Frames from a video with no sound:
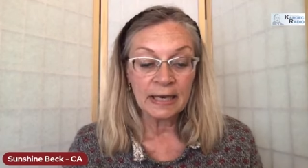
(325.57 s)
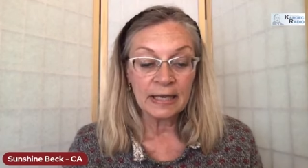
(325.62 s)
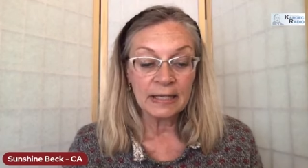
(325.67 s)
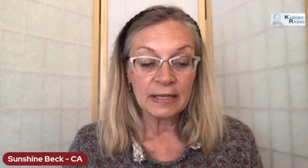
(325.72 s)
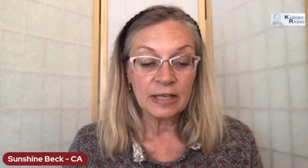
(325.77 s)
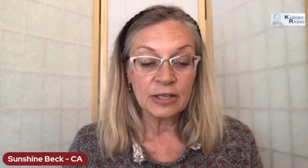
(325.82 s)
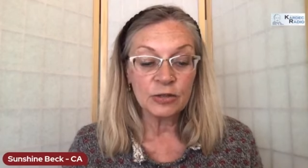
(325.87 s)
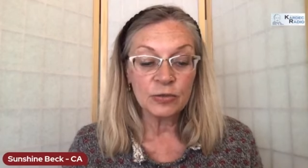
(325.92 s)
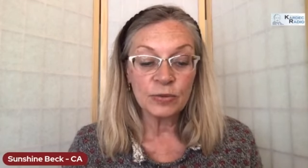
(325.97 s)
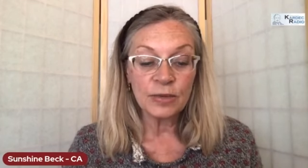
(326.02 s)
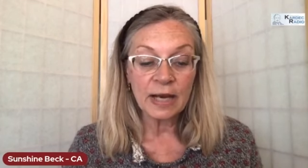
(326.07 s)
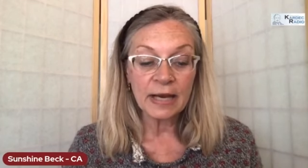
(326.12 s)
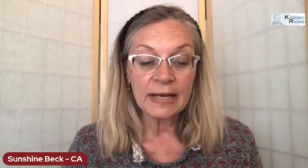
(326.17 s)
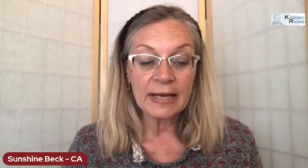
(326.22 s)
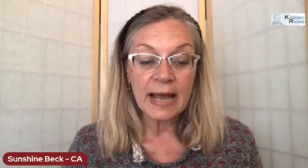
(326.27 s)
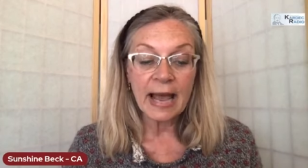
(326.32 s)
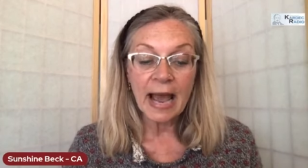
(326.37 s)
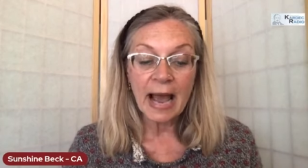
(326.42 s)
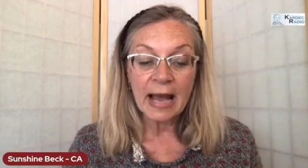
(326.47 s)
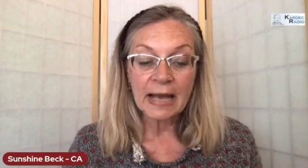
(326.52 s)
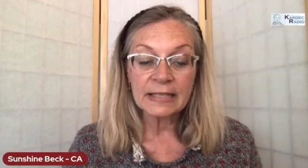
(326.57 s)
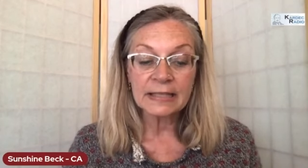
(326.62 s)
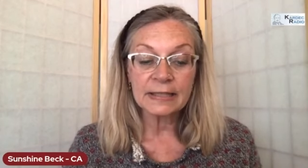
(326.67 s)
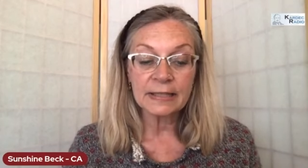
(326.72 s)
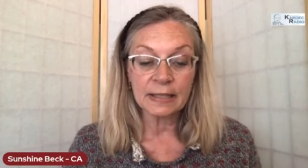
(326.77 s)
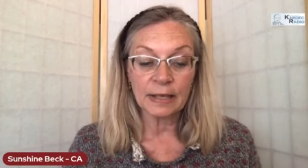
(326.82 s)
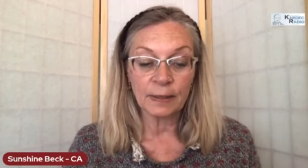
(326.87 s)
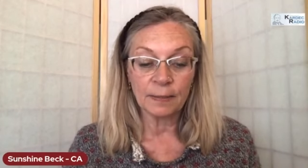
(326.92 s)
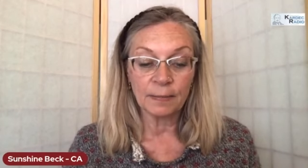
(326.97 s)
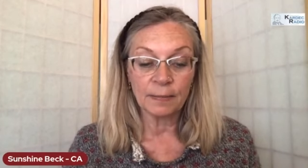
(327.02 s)
they do not ask
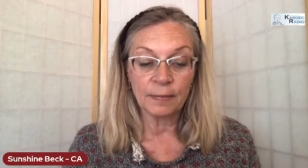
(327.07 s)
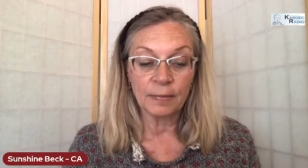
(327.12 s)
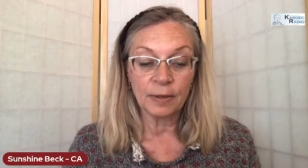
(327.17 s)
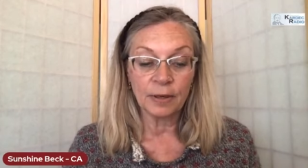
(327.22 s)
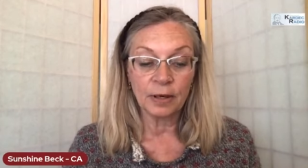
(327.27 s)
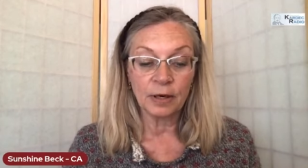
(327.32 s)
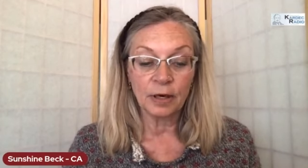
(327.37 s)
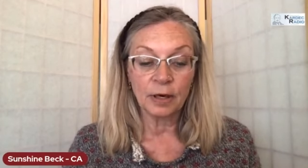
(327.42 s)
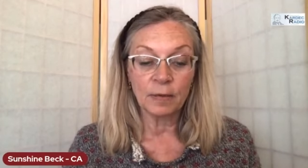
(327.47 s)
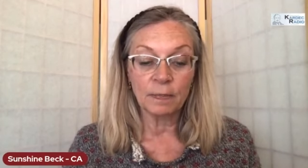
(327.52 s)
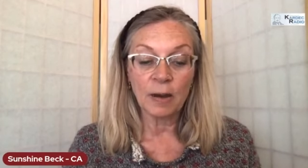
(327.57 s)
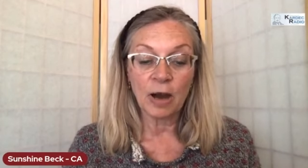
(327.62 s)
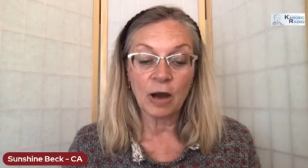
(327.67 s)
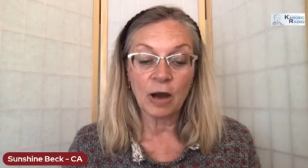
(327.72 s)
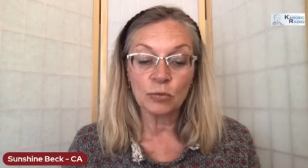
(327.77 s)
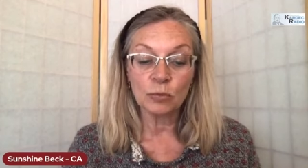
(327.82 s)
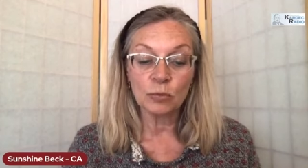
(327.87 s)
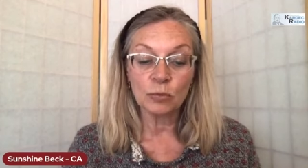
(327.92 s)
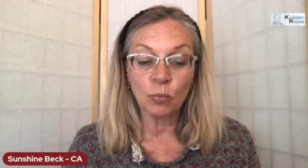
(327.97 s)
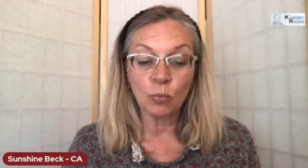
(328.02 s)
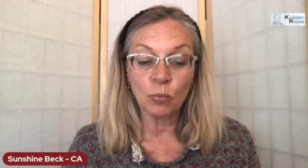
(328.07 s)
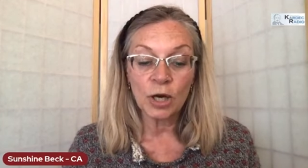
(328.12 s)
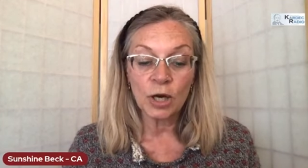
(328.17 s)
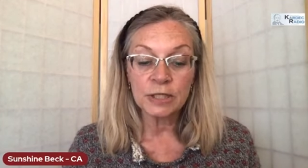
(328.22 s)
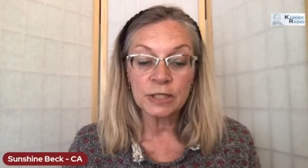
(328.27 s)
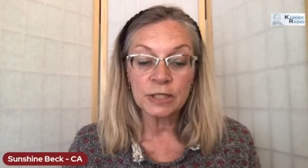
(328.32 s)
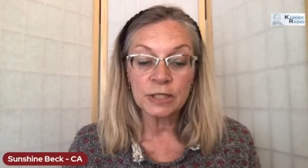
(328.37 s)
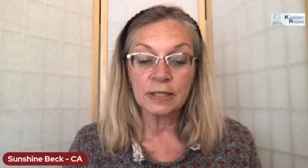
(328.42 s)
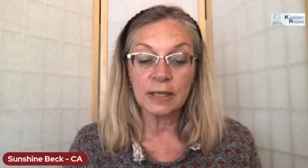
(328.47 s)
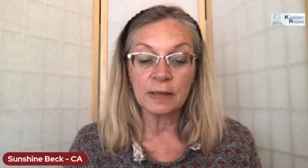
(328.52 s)
them about
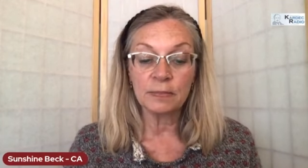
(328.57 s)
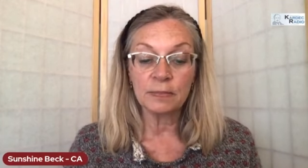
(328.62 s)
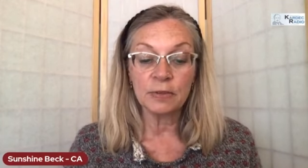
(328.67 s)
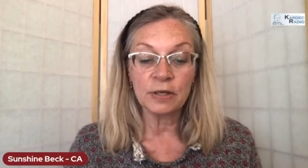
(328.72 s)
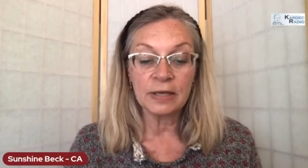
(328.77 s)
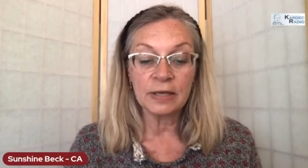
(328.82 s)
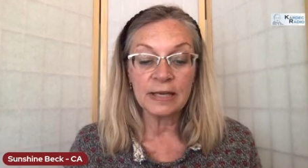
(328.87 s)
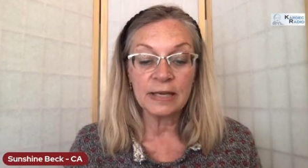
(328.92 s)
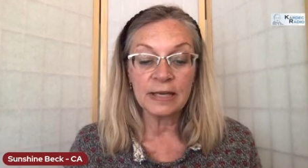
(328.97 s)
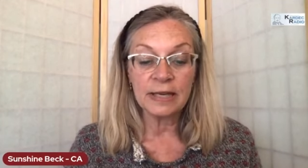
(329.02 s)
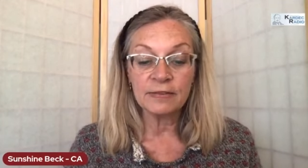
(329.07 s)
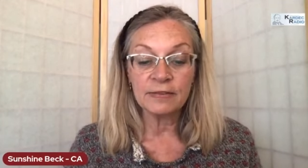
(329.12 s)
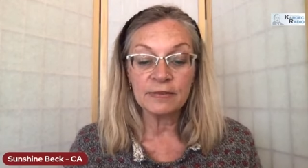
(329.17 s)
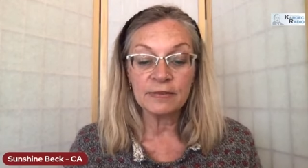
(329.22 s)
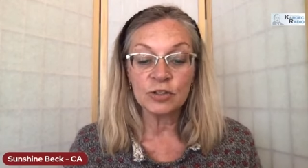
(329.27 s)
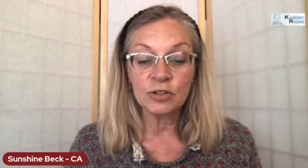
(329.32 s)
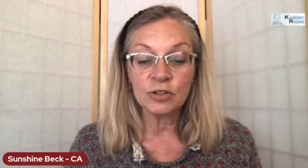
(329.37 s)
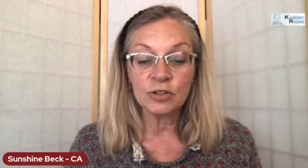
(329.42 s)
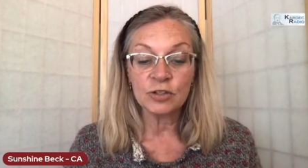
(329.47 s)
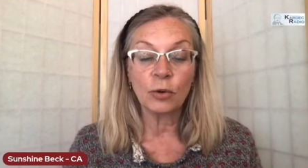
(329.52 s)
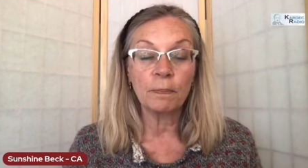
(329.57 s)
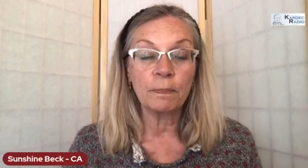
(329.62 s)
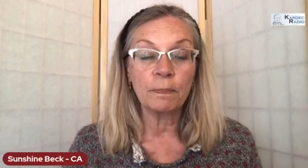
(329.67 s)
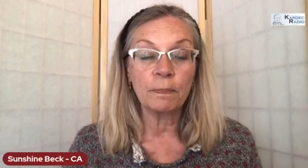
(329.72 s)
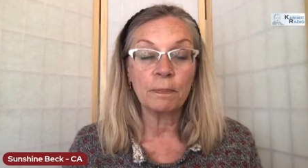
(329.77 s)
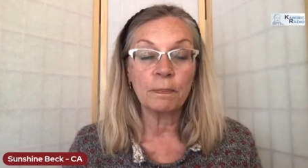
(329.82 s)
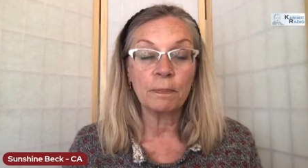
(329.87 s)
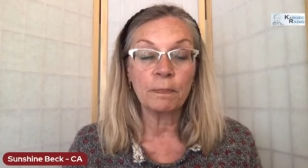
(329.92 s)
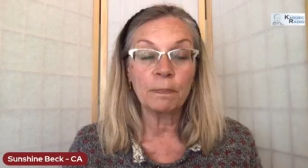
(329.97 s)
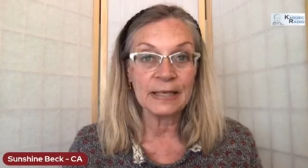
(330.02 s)
what their beliefs or
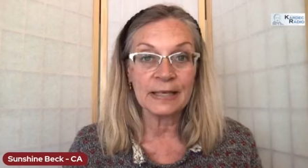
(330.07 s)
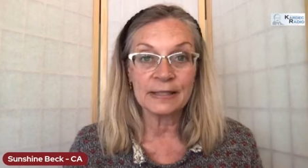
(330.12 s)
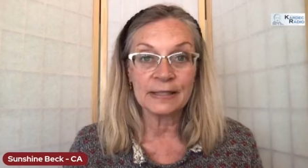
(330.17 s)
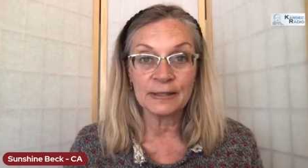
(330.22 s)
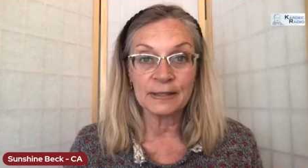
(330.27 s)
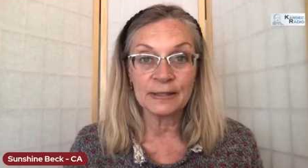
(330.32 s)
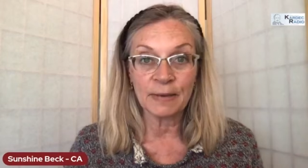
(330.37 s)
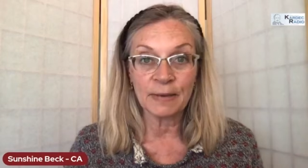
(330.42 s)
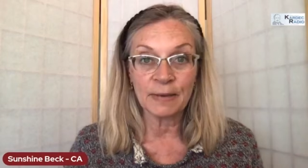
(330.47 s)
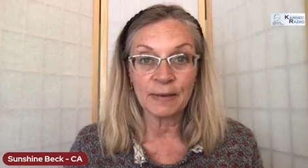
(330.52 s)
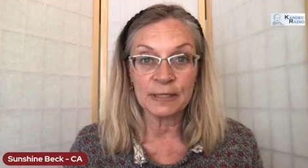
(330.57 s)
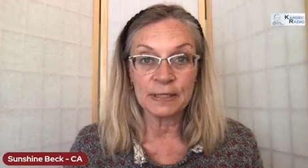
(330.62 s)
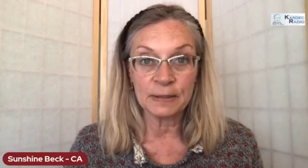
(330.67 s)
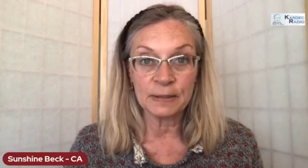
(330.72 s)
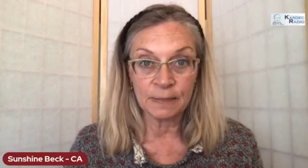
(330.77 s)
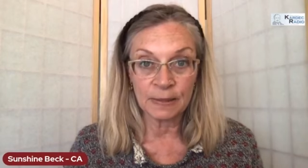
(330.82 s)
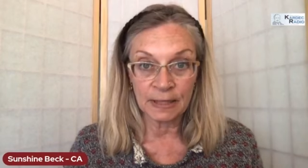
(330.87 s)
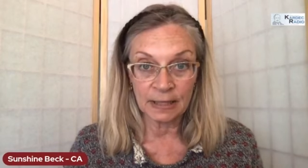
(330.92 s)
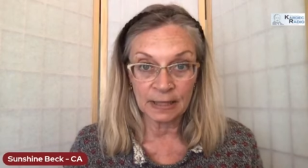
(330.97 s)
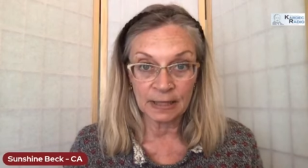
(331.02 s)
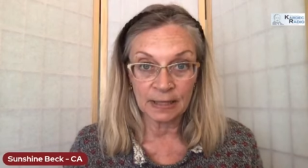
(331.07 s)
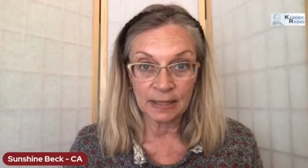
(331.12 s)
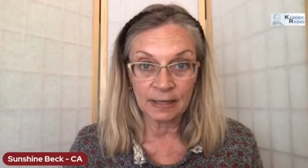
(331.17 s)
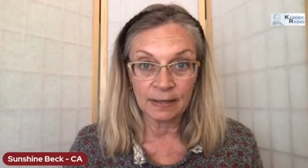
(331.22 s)
opinions might be.